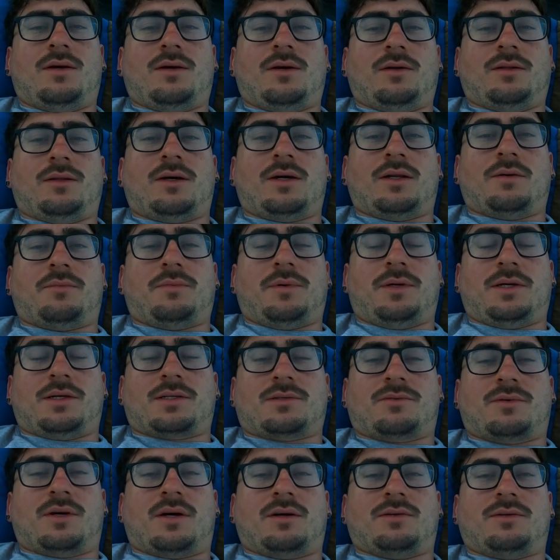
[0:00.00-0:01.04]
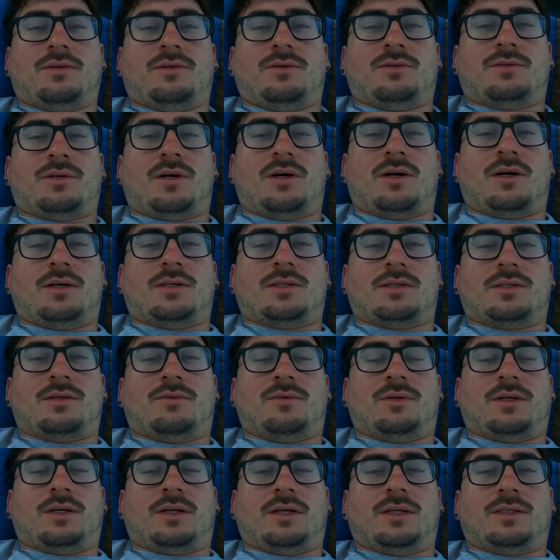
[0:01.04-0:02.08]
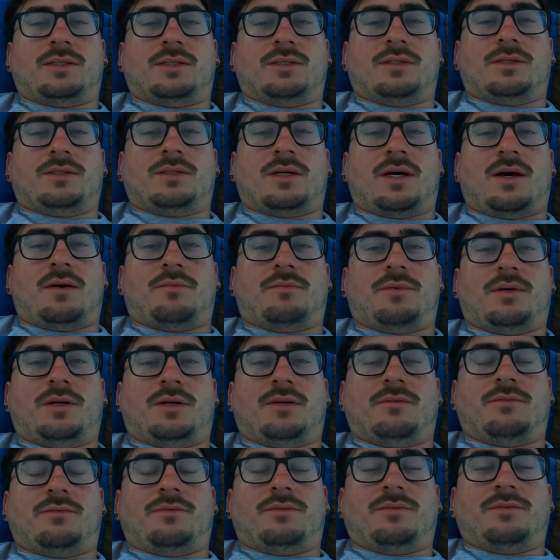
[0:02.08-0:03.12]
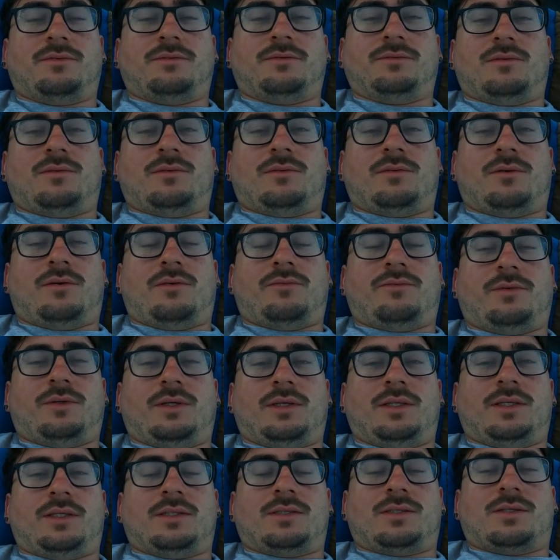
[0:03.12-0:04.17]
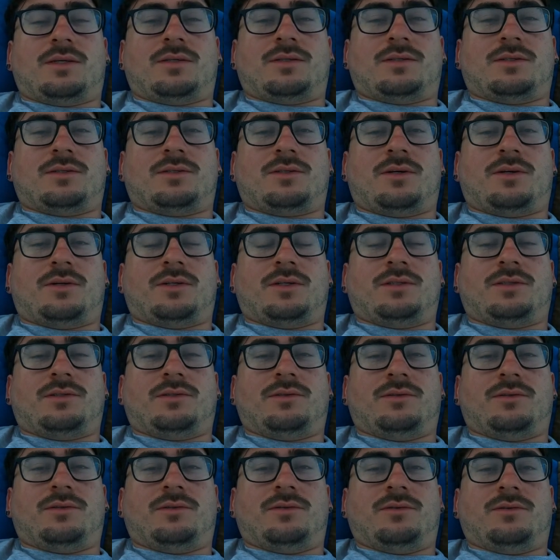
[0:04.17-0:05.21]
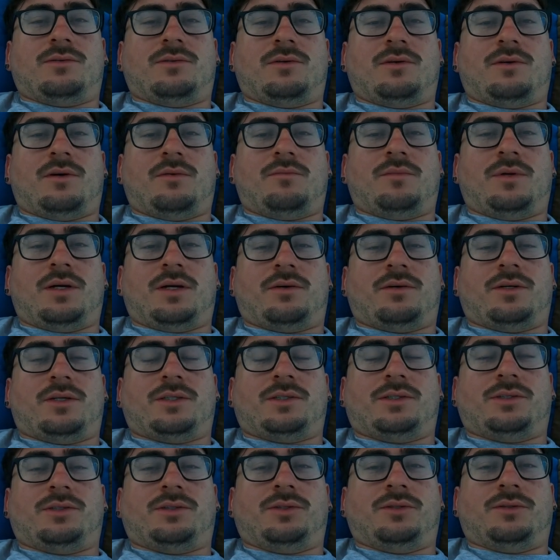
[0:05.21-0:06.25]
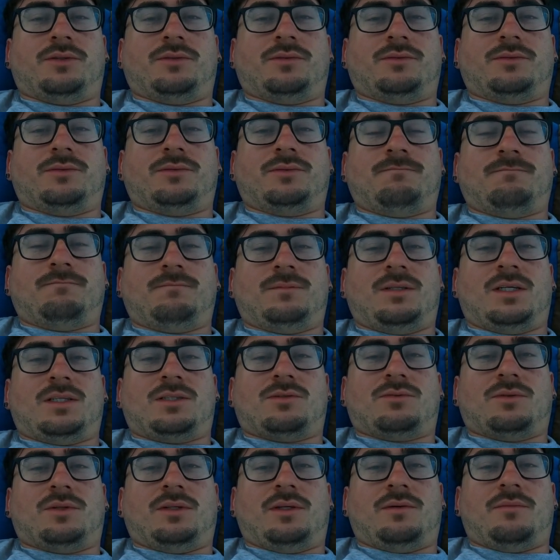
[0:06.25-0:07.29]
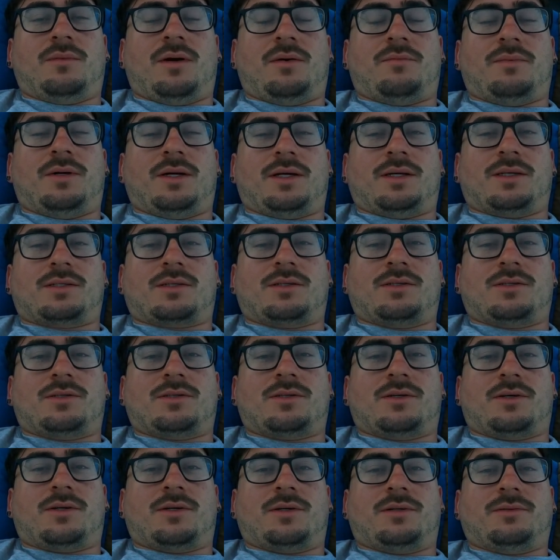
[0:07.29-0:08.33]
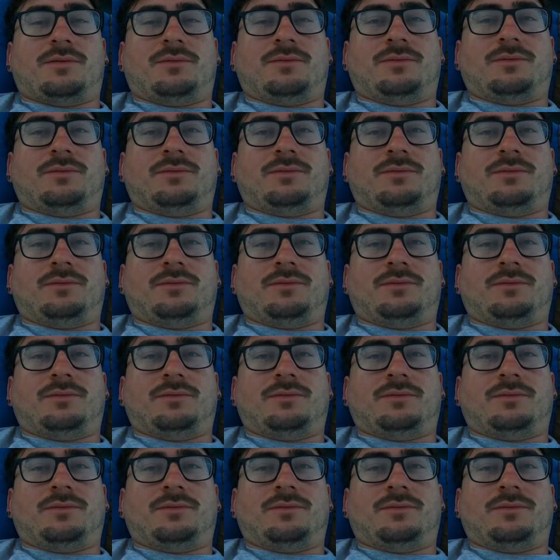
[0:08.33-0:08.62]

a lot of peaks around Utah I still want to get to the top of. Hopefully this doesn't turn into a bigger issue. That's really my biggest concern.